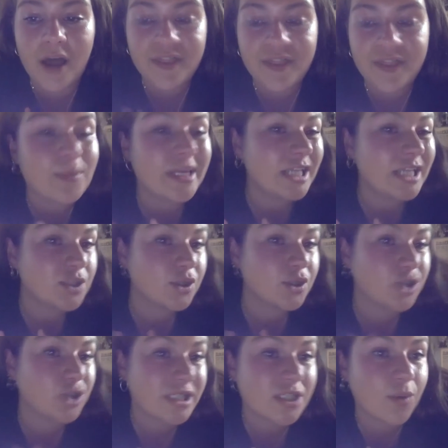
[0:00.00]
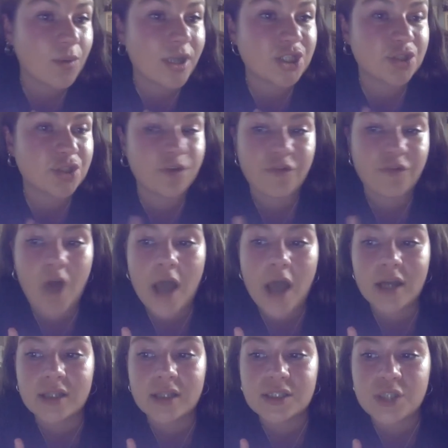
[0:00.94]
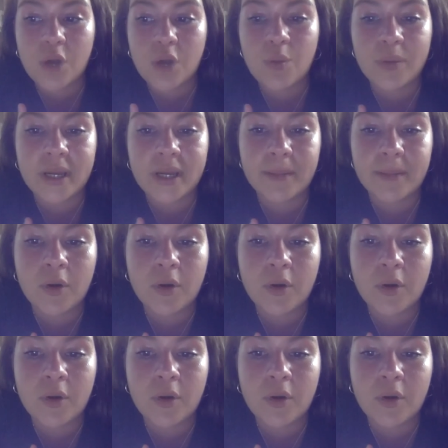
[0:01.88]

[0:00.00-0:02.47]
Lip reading: I think we need to address the question of violence, don't we?